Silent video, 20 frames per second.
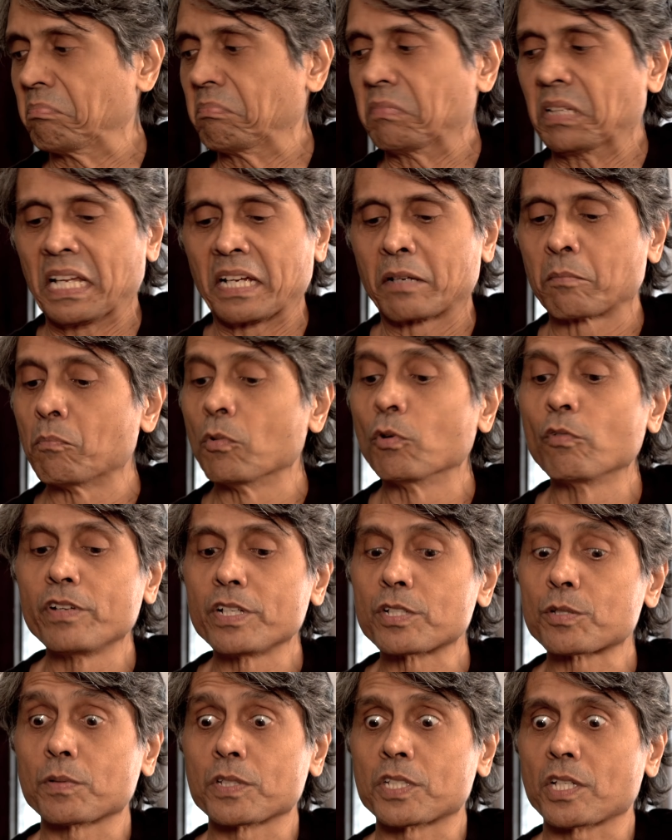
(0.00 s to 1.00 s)
like
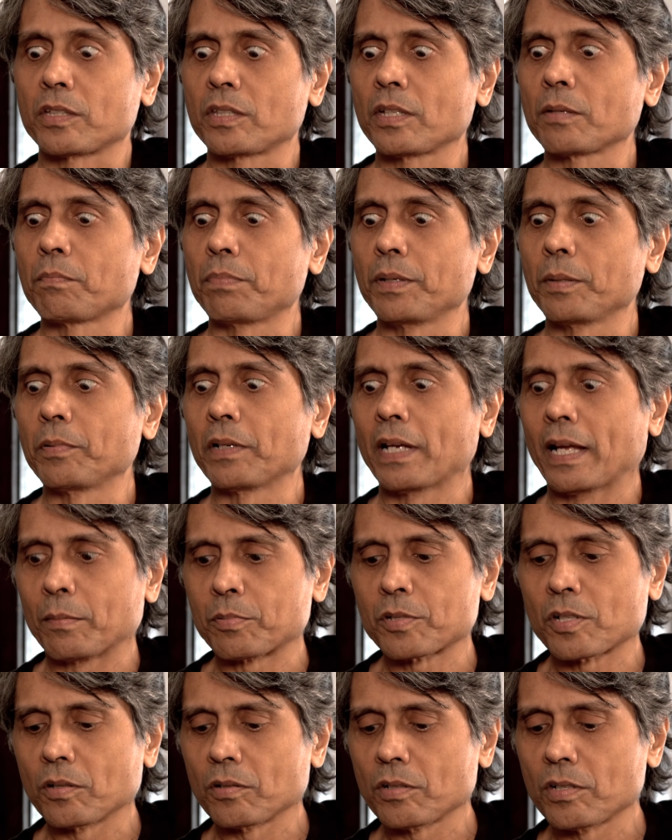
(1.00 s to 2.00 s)
movies which I think people
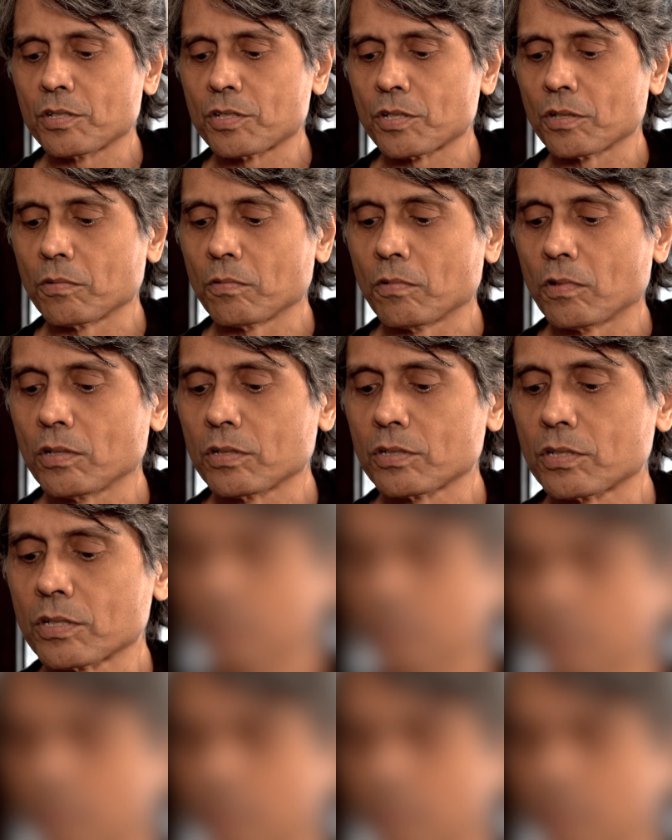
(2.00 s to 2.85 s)
absolutely should watch,